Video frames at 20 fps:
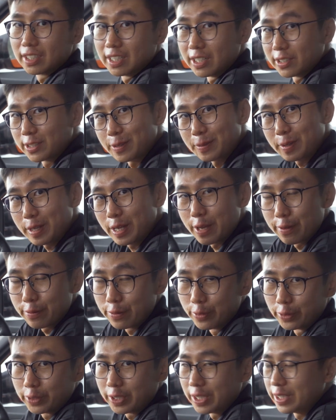Now, something I've
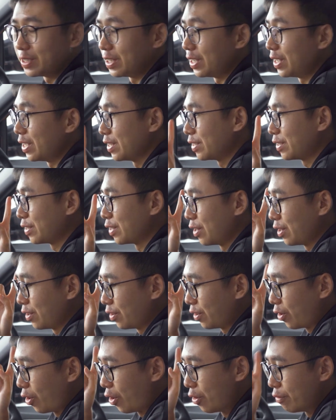noticed is
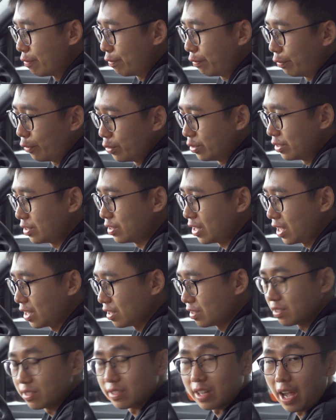on phones
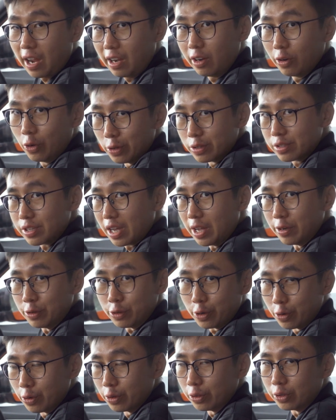that sideloads
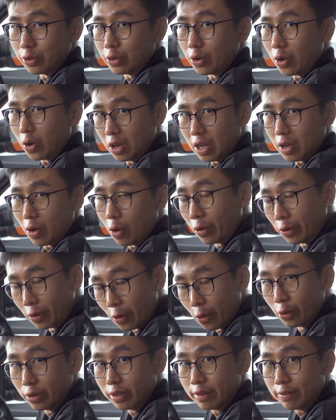Android Auto, or like on
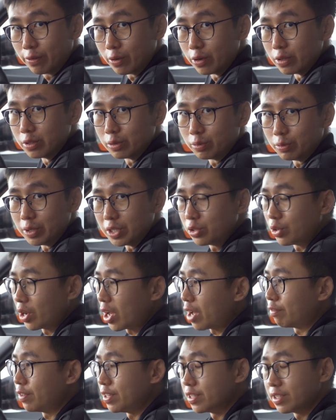older phones which you
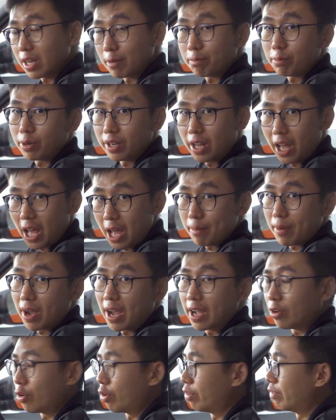have a separate app
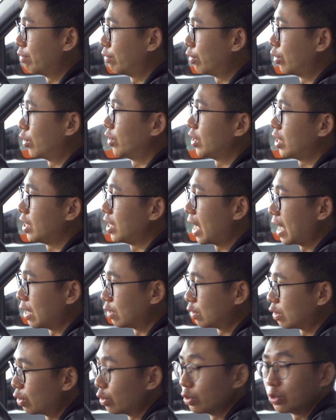icon for the
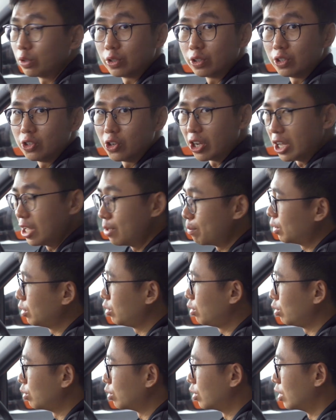Android Auto, you're able
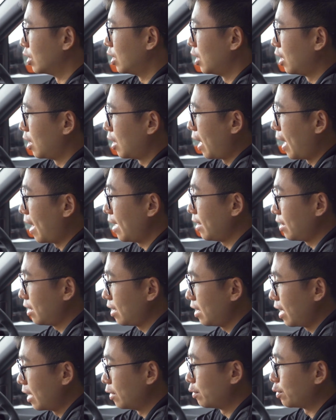to add
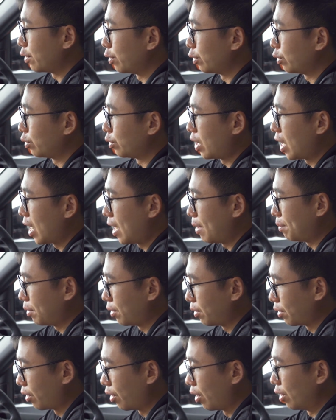the Android Auto app
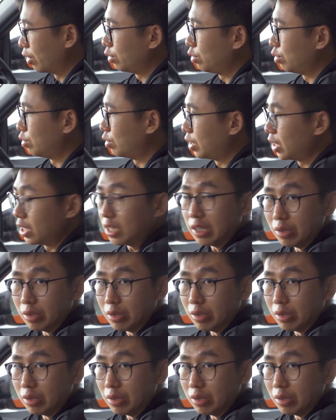onto the